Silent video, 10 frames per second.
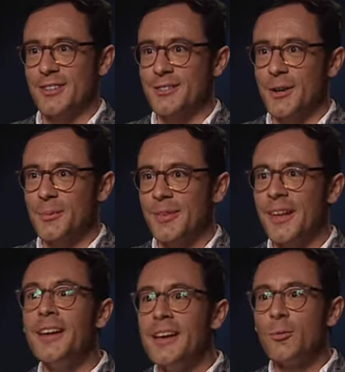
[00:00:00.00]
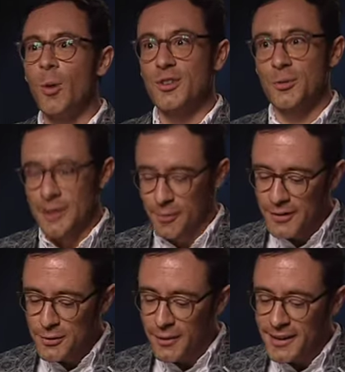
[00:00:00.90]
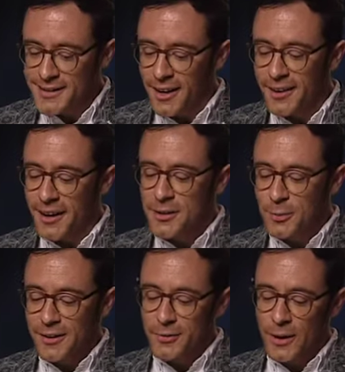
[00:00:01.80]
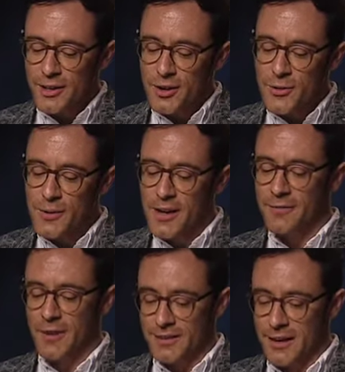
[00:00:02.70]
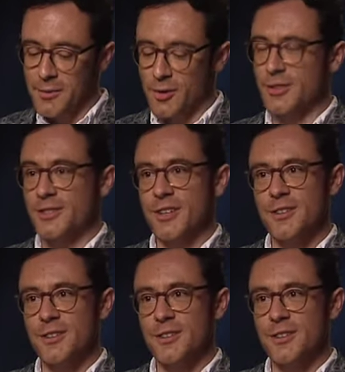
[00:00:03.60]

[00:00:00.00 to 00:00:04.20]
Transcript: the soap and then yeah. watch the reruns with his son. I just wondered when you first came across the show